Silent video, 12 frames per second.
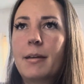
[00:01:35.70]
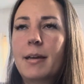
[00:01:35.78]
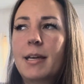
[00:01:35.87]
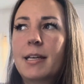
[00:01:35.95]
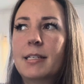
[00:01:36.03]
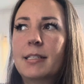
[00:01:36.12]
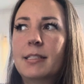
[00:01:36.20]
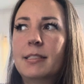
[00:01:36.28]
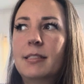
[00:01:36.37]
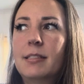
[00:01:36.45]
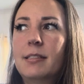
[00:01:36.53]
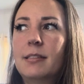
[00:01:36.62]

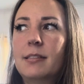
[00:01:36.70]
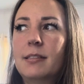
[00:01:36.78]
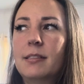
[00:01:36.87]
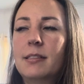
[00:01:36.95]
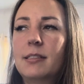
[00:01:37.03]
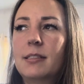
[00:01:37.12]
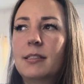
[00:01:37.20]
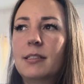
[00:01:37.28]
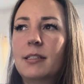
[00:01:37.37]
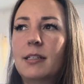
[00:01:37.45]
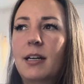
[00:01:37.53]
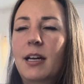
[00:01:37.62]
and
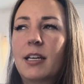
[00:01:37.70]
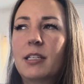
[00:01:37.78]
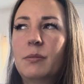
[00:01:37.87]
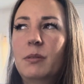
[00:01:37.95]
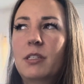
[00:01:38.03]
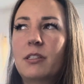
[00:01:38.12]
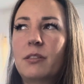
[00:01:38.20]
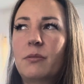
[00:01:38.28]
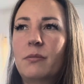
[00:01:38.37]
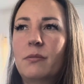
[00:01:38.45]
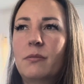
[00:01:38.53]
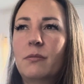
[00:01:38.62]
I guess we just
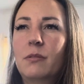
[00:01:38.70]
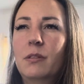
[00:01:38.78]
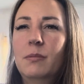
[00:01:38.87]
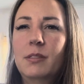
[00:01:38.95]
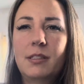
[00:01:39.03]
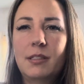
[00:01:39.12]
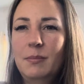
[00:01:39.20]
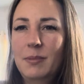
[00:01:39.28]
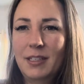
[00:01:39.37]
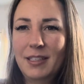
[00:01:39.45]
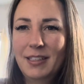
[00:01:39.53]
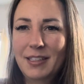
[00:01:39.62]
we've been
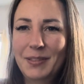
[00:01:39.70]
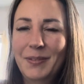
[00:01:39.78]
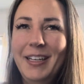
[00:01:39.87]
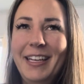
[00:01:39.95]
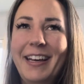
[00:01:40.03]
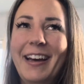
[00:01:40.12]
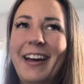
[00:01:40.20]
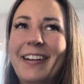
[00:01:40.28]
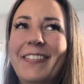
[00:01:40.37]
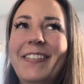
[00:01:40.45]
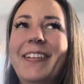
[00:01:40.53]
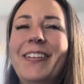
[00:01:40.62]
sleeping in this week I
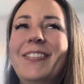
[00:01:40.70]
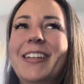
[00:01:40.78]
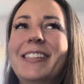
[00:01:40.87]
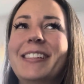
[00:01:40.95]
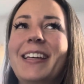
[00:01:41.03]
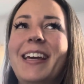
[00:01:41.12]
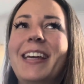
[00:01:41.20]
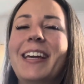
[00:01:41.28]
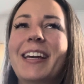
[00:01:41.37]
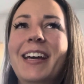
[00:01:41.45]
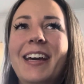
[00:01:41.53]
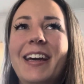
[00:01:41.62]
don't know if it's like
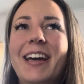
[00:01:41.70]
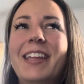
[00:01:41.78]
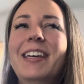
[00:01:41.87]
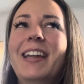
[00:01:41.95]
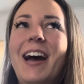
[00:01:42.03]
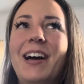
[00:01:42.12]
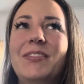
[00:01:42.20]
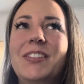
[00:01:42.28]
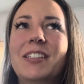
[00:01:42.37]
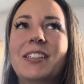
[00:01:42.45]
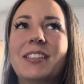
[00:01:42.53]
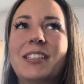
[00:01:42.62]
and then
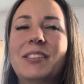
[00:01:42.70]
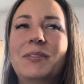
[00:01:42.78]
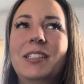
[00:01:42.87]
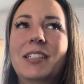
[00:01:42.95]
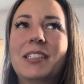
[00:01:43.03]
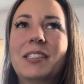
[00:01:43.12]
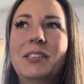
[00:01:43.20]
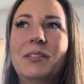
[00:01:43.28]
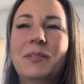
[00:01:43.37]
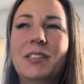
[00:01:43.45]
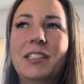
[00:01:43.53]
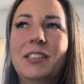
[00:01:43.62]
after because we like to go
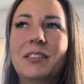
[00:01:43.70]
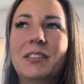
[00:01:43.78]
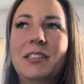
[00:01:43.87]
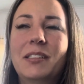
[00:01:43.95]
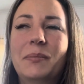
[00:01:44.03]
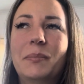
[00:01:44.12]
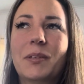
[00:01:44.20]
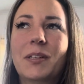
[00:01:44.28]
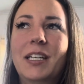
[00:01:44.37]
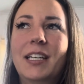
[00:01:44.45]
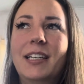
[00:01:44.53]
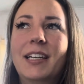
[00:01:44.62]
really early in the
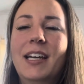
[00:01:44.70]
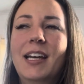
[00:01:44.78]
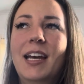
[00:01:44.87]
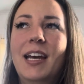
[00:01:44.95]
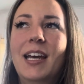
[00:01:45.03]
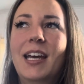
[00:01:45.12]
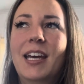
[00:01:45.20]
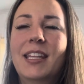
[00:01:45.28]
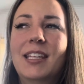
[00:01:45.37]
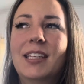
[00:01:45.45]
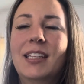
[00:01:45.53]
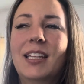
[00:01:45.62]
morning and
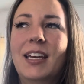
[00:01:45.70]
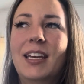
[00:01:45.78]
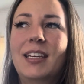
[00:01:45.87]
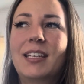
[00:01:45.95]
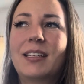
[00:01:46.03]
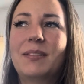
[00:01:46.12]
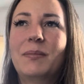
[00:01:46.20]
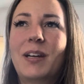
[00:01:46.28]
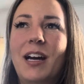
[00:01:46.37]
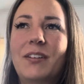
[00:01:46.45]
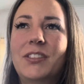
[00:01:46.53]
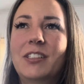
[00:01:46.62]
then like
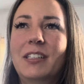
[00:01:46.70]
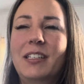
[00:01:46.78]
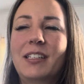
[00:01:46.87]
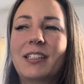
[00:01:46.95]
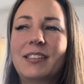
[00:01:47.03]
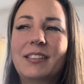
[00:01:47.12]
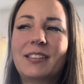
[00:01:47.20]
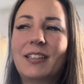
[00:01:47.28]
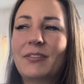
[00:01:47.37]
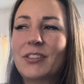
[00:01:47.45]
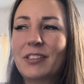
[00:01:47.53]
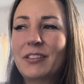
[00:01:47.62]
after it gets
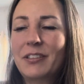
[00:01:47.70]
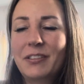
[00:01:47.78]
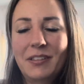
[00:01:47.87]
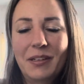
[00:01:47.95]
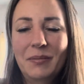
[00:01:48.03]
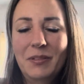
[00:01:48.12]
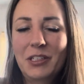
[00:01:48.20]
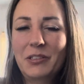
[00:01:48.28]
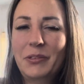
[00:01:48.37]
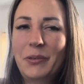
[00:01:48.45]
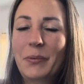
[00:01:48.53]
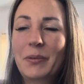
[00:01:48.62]
after a certain time we
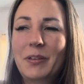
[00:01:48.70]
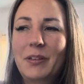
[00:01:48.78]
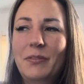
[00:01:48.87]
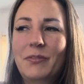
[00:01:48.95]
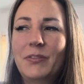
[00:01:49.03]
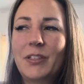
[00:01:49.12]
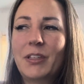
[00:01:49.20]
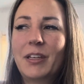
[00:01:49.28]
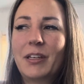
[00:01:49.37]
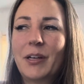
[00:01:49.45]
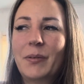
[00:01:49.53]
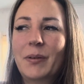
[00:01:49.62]
just don't really feel
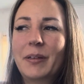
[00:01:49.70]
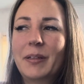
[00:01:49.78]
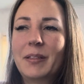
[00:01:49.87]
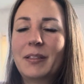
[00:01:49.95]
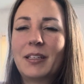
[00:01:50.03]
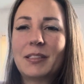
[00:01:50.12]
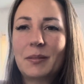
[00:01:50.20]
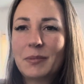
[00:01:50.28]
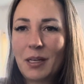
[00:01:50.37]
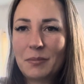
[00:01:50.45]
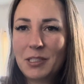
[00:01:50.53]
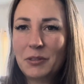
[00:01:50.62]
like going like
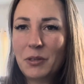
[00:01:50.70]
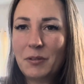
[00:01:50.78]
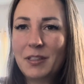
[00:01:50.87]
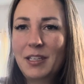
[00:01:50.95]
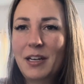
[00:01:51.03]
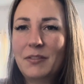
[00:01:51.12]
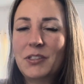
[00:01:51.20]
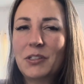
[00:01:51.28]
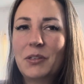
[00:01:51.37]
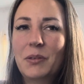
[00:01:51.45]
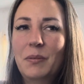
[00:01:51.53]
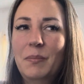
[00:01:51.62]
sometimes he'll go in the
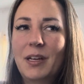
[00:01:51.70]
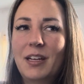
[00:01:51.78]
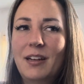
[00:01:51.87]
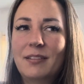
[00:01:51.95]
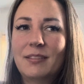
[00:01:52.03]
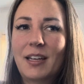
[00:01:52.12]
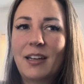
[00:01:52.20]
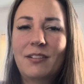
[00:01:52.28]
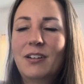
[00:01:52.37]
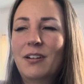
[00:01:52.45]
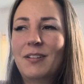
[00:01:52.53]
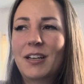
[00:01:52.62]
afternoon but I don't
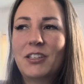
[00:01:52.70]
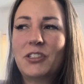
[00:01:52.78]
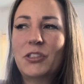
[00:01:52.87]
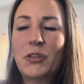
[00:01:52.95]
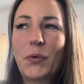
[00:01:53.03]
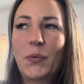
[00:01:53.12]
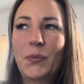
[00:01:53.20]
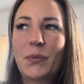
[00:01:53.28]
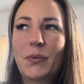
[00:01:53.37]
know I just don't